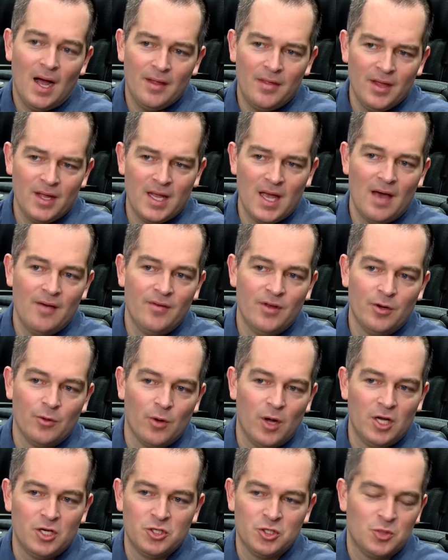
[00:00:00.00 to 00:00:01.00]
I think having a
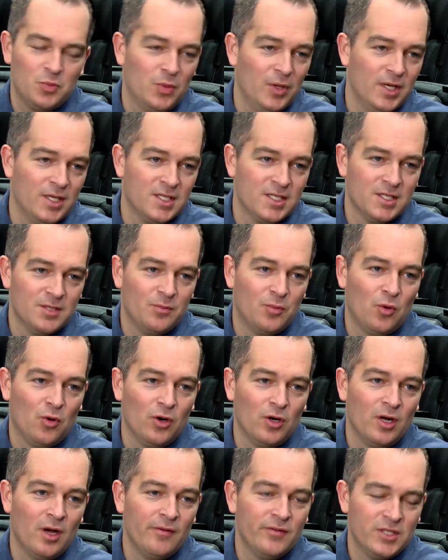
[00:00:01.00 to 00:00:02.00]
Rogers Place is
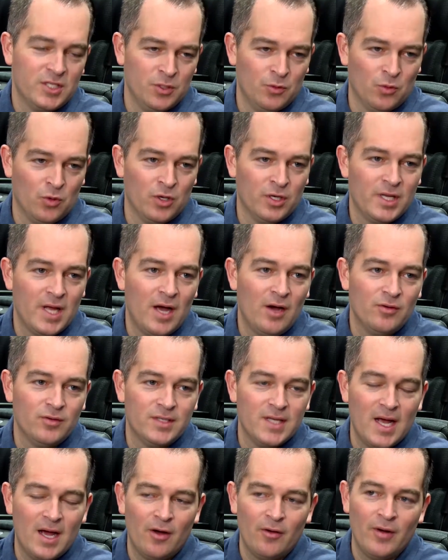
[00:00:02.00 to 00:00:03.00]
important. Obviously, we're
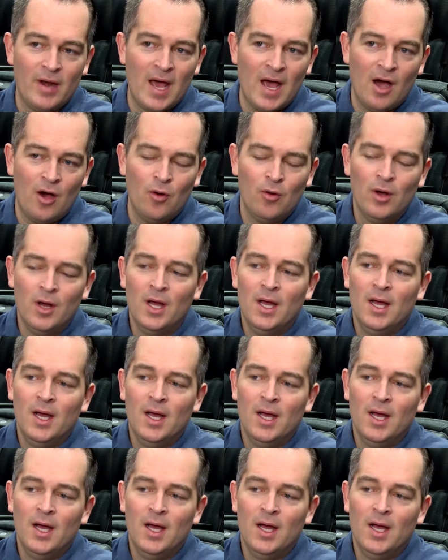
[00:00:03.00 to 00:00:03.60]
downtown now.